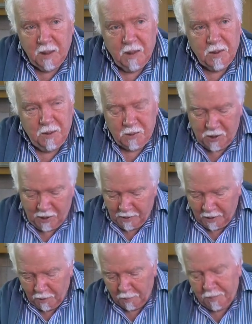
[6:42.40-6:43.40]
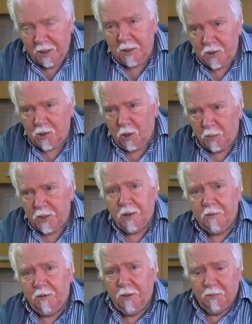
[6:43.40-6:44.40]
so tighten that up that stops it
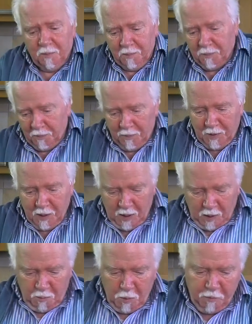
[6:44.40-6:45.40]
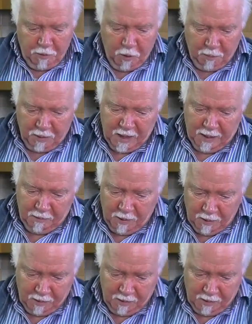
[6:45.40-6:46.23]
from moving up and down.